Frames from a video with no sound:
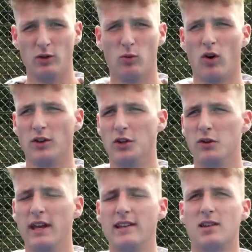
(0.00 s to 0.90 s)
you want.
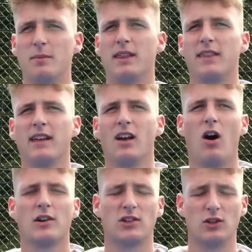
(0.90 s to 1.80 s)
You need to be
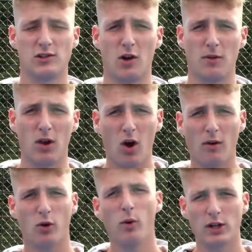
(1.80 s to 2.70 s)
asking yourself a
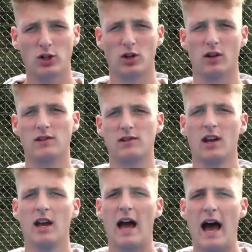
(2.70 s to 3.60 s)
lot of questions
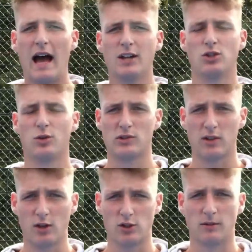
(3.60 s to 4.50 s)
as you're
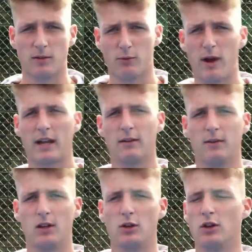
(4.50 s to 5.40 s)
searching for the racket for you.